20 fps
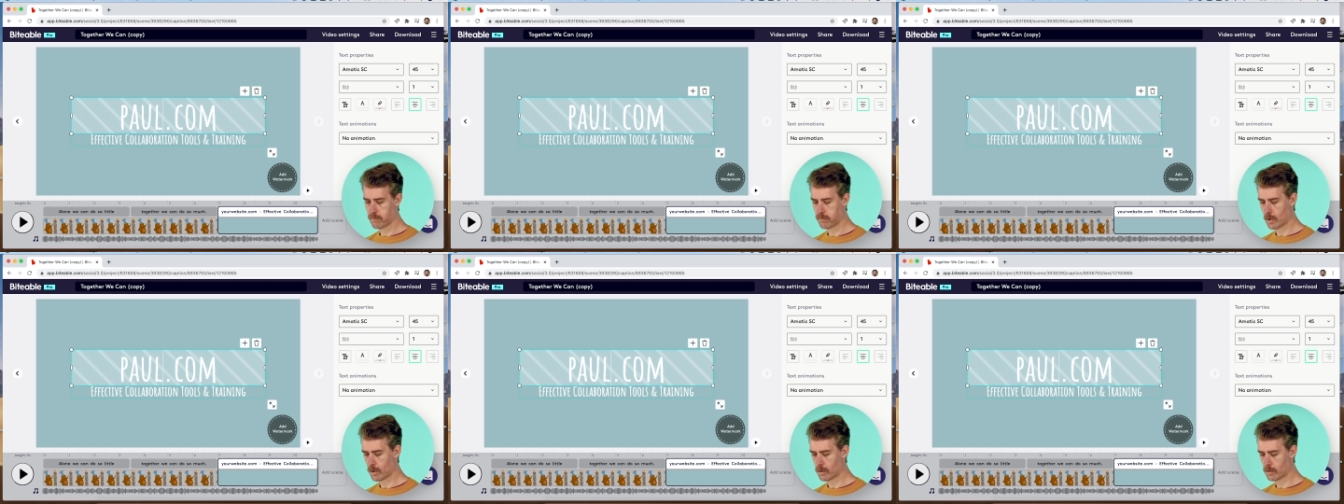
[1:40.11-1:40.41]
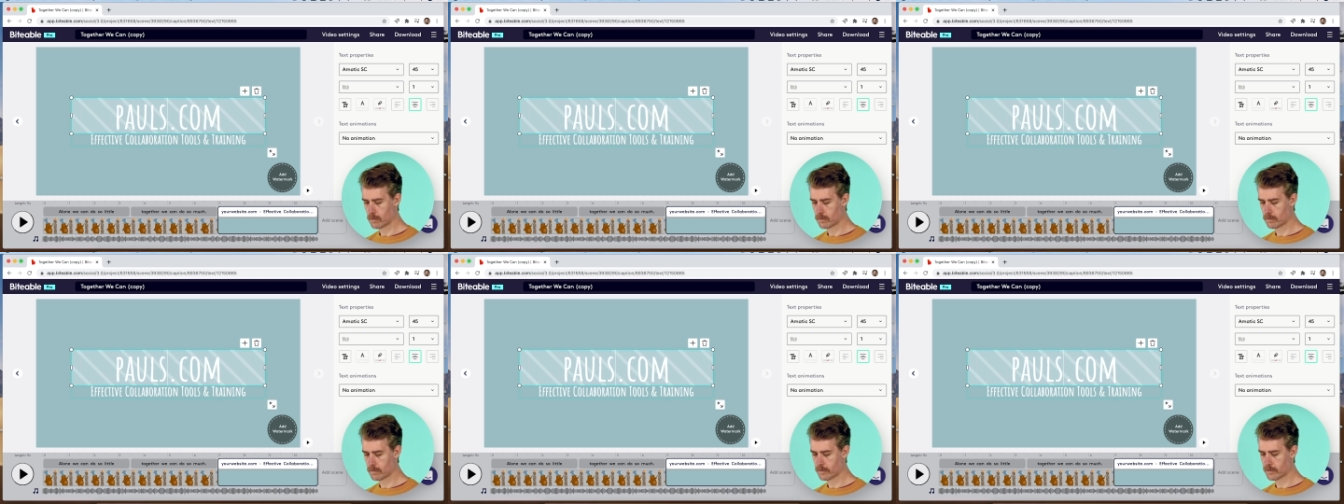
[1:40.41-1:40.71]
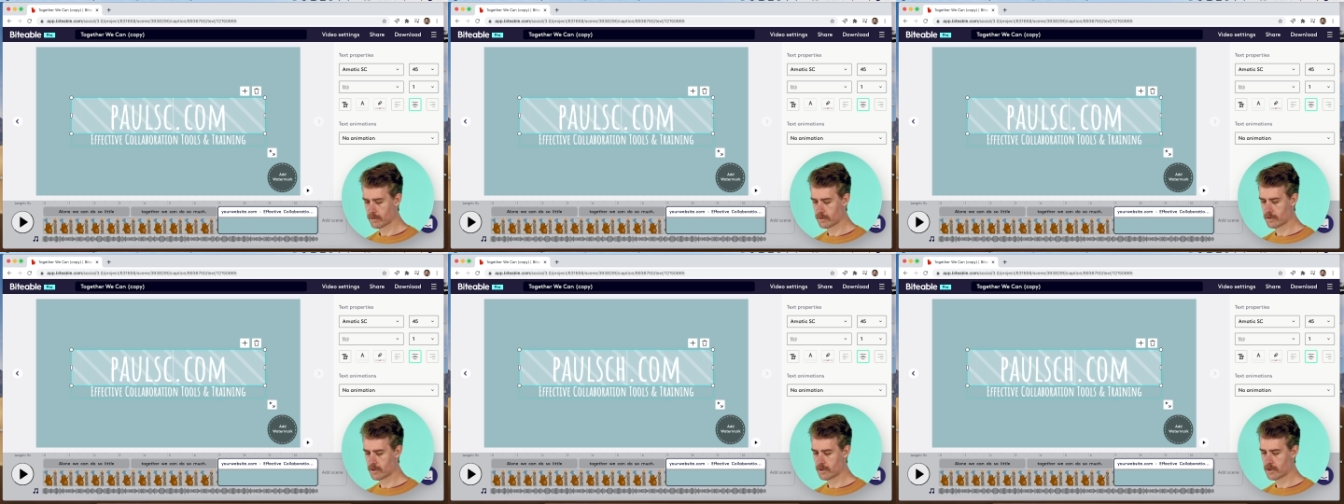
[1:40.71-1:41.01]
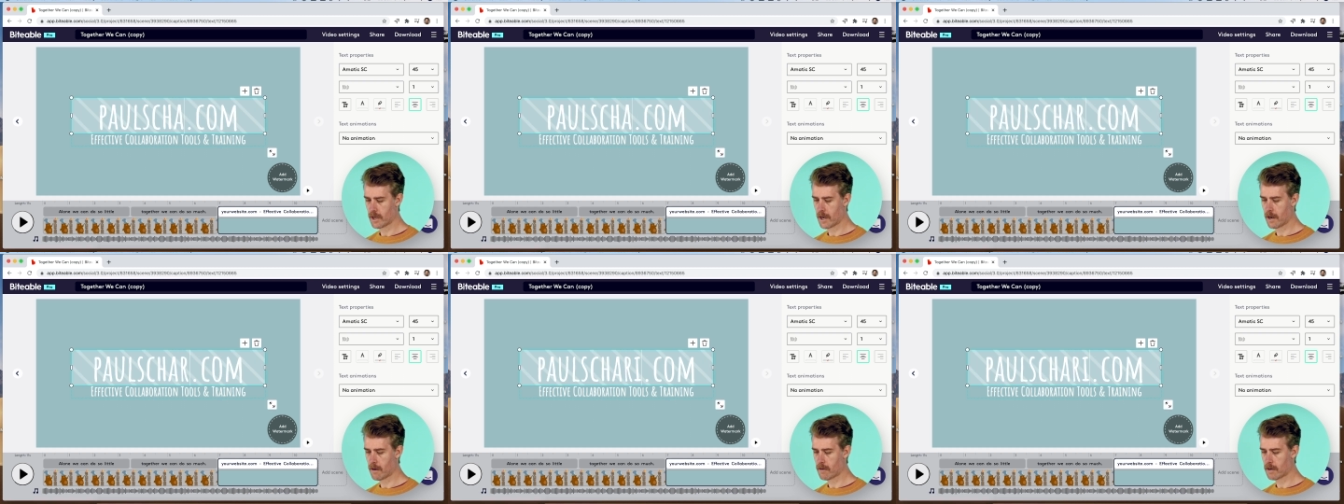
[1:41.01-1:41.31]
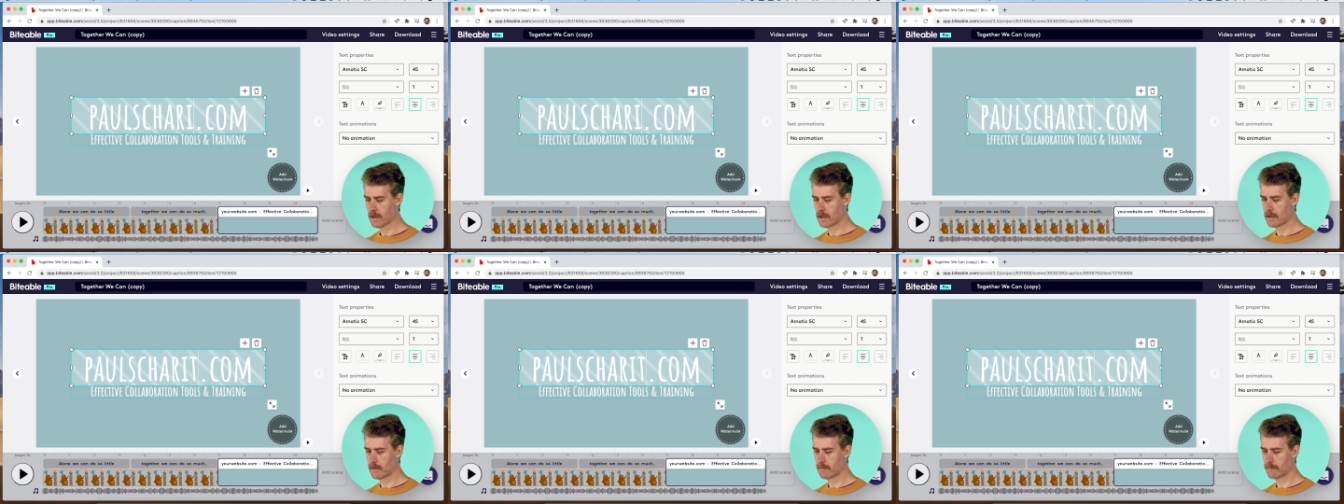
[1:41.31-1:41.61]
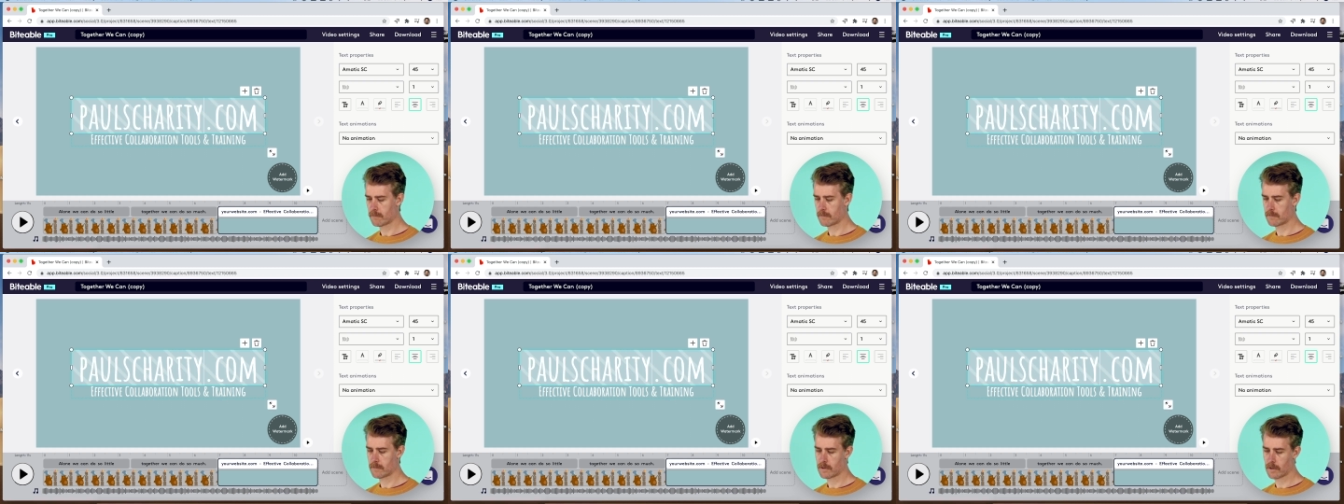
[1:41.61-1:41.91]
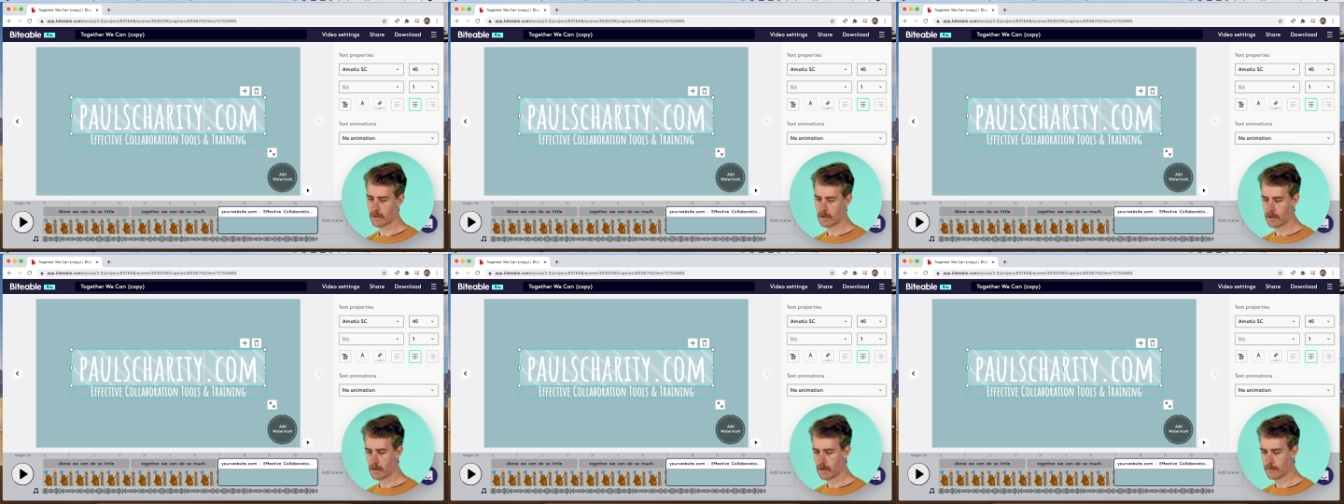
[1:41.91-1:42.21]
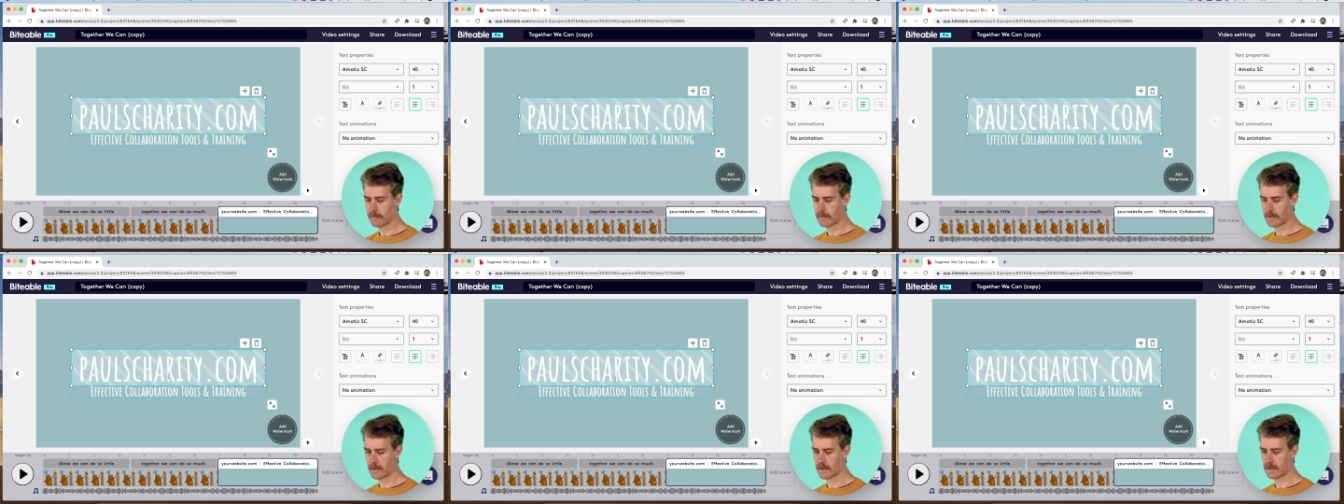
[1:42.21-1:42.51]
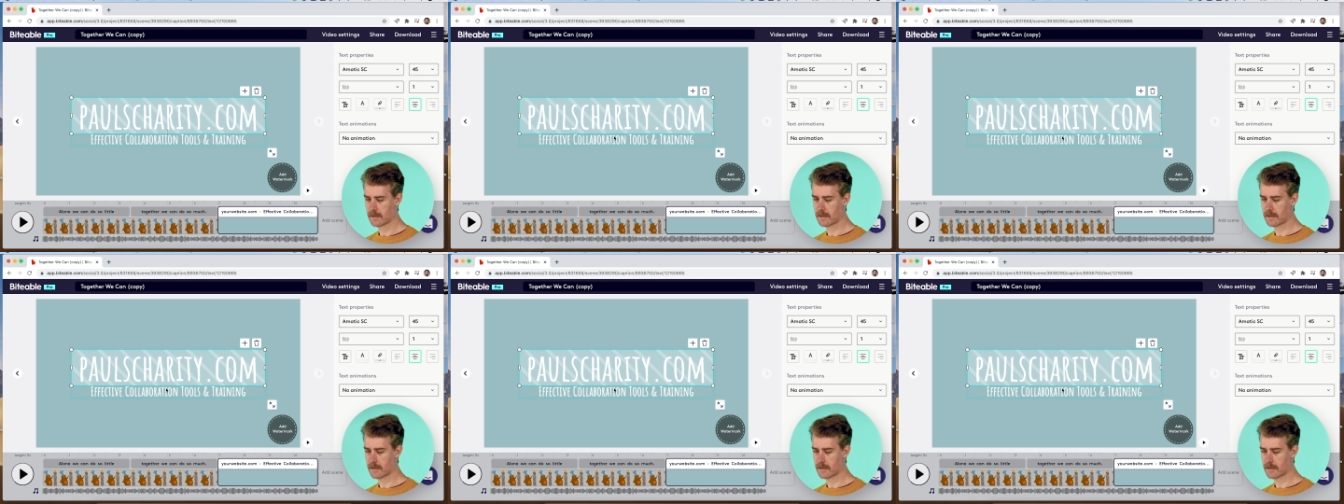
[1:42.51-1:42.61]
paulscharity.com.